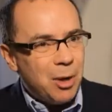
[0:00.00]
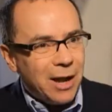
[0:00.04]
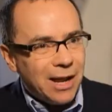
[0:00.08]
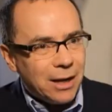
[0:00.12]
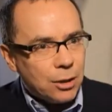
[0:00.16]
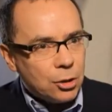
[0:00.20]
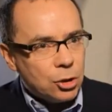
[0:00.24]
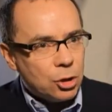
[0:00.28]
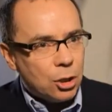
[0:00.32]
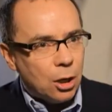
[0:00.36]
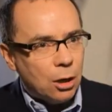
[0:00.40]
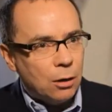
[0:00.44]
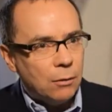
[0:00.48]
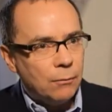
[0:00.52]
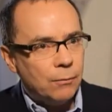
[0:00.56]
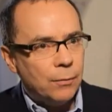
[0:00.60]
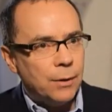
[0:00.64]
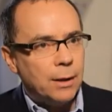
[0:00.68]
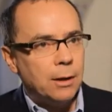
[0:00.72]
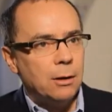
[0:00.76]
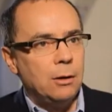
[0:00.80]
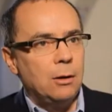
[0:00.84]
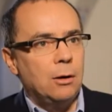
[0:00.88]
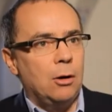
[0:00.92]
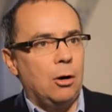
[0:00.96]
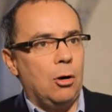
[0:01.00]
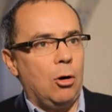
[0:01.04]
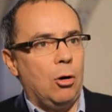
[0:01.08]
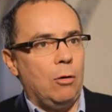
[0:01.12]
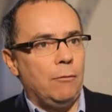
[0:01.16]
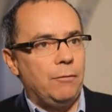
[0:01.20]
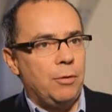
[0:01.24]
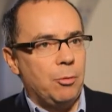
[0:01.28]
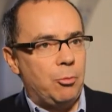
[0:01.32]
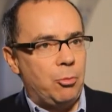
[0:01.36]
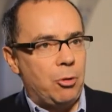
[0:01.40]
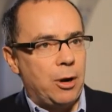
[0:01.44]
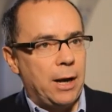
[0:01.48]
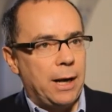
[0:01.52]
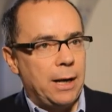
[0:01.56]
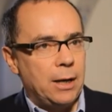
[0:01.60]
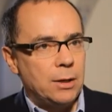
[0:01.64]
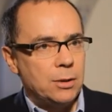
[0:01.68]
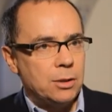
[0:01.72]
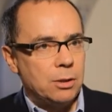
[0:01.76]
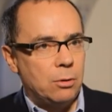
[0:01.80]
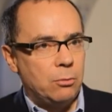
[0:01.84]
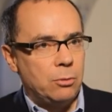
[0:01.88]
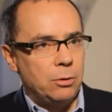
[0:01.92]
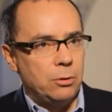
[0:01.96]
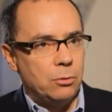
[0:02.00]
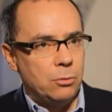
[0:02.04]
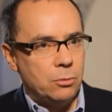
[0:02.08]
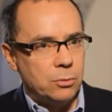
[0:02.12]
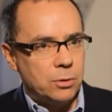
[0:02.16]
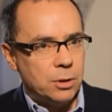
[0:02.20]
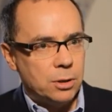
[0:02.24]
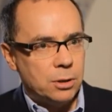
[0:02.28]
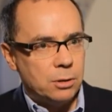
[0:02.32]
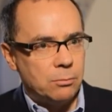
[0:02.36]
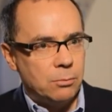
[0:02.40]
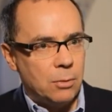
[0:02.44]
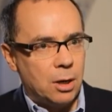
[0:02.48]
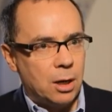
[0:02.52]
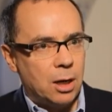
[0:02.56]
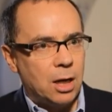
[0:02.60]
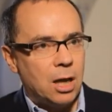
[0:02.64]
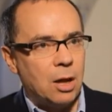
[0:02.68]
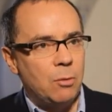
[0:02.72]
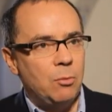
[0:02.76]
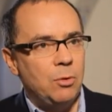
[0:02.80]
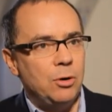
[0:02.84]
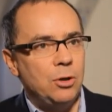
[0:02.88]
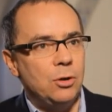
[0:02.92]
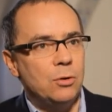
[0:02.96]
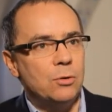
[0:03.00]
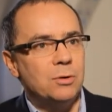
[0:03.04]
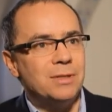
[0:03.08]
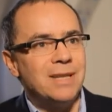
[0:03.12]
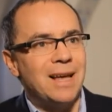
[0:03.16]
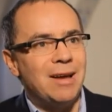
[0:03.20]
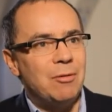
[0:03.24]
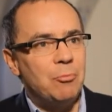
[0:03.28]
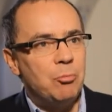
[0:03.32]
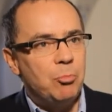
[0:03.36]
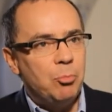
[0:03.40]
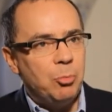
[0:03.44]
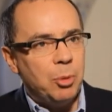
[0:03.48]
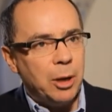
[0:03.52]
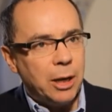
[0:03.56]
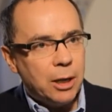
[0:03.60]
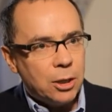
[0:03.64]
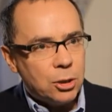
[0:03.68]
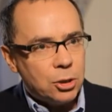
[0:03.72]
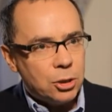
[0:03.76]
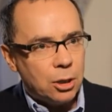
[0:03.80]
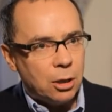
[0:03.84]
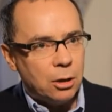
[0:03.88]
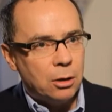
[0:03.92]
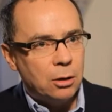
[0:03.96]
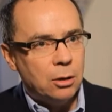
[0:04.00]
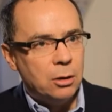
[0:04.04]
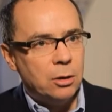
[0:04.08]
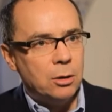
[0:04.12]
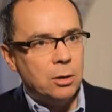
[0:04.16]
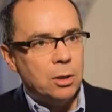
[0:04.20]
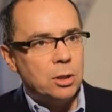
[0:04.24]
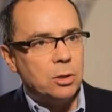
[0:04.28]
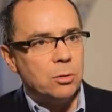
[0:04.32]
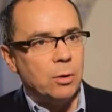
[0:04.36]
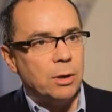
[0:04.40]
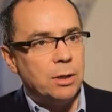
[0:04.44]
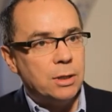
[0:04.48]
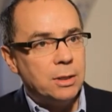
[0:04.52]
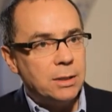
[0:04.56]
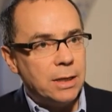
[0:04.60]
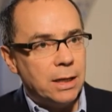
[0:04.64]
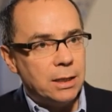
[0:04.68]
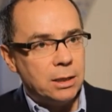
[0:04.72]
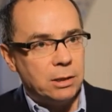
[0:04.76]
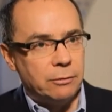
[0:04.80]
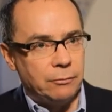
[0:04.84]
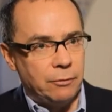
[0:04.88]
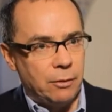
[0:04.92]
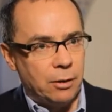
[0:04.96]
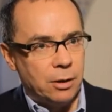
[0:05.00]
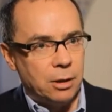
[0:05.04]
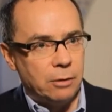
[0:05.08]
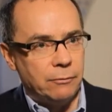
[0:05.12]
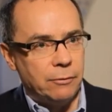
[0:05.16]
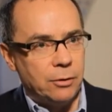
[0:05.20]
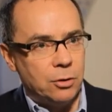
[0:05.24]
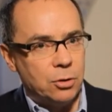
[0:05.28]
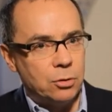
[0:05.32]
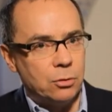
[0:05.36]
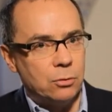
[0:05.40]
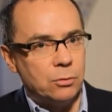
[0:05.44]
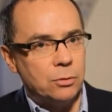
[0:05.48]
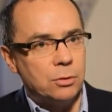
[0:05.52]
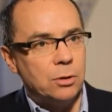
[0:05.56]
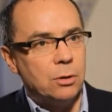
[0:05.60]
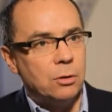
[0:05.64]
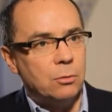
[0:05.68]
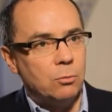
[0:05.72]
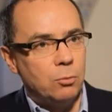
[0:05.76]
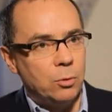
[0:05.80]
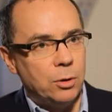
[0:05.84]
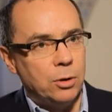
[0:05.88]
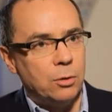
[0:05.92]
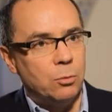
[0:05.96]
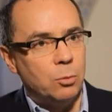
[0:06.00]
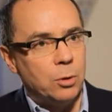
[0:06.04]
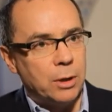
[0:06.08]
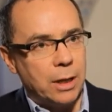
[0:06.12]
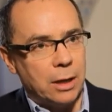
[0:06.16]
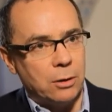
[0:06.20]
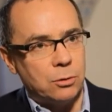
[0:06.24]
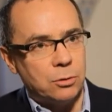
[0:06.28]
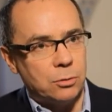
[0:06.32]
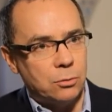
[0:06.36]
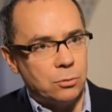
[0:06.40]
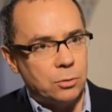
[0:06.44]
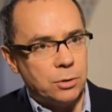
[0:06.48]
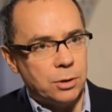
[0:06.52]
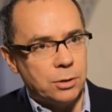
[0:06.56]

the picture of the brain in someone with autism, and can we use that picture to identify individuals with and without